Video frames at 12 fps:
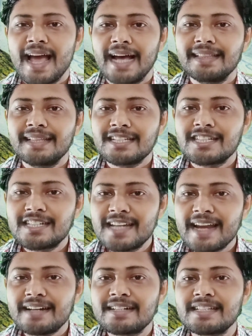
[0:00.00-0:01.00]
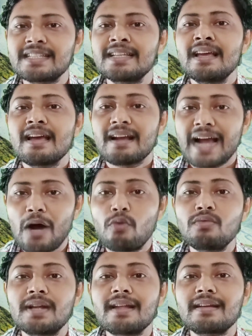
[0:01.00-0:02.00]
and the state's
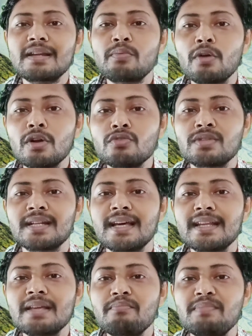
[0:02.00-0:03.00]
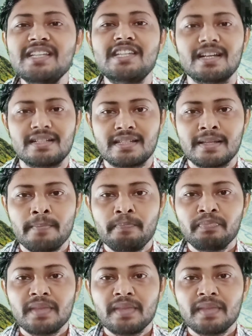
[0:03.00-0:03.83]
counter-revolutionary measures,